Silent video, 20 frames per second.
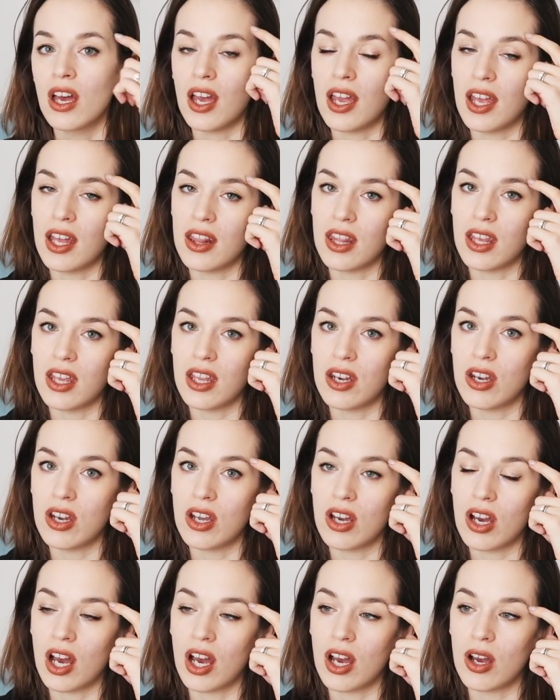And
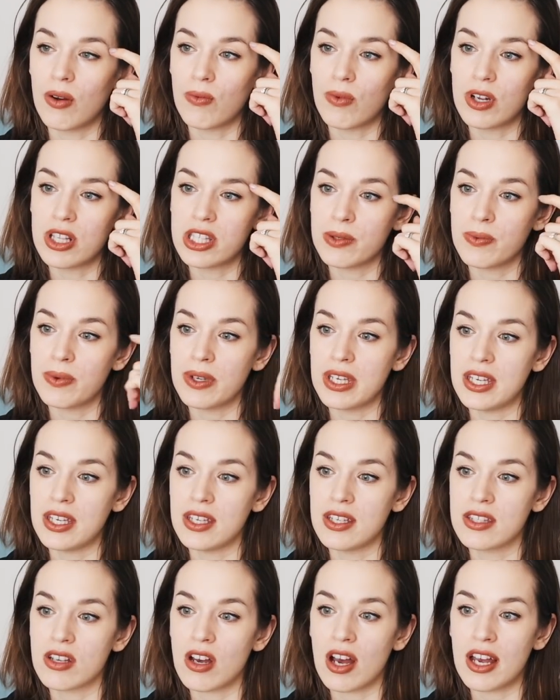then once
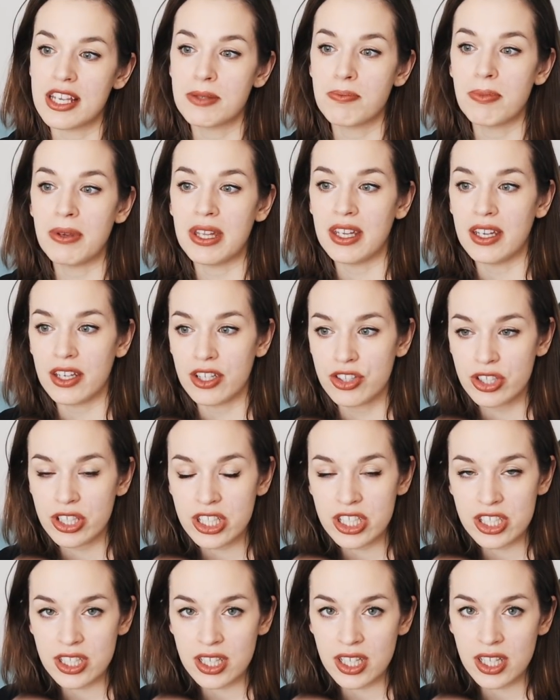we saw his
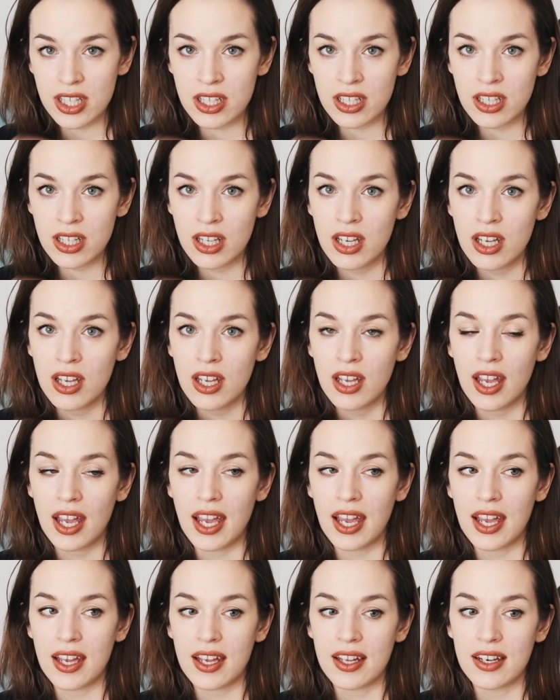pediatrician,
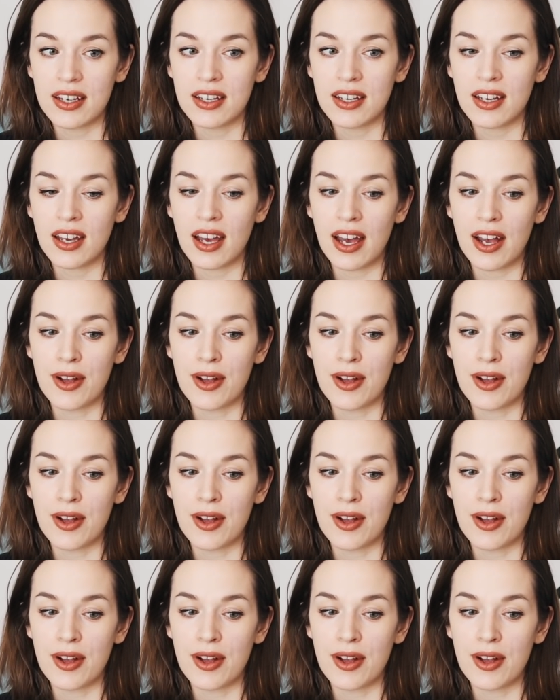and